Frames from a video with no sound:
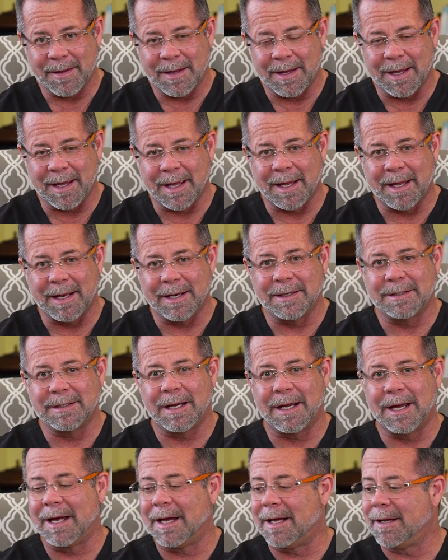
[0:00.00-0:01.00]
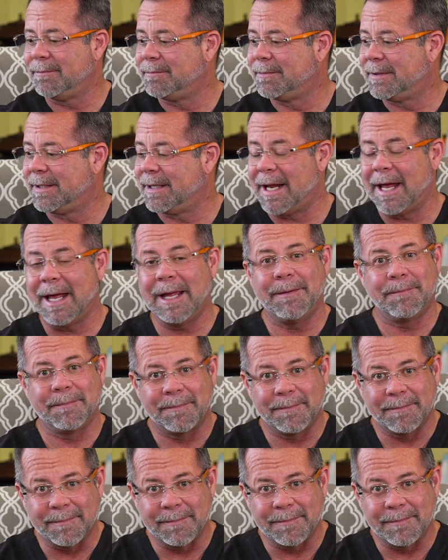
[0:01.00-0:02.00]
And uh, today,
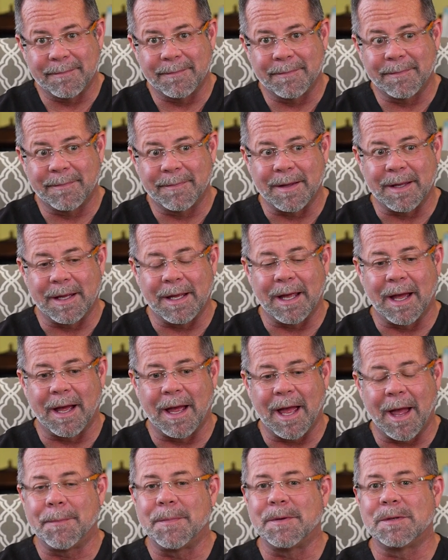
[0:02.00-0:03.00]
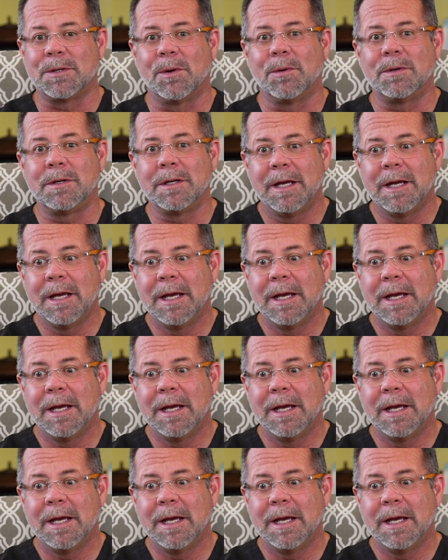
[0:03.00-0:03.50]
the uh, episode